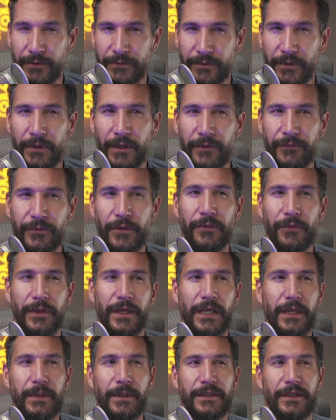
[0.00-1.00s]
So if you
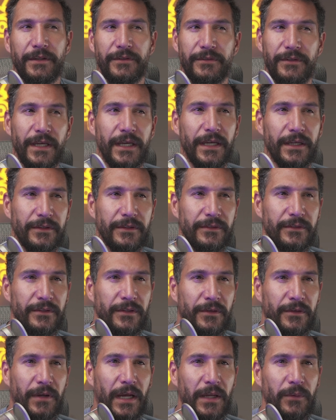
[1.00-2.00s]
think about these things,
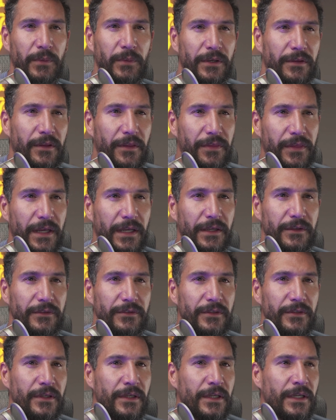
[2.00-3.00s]
right, what are the things?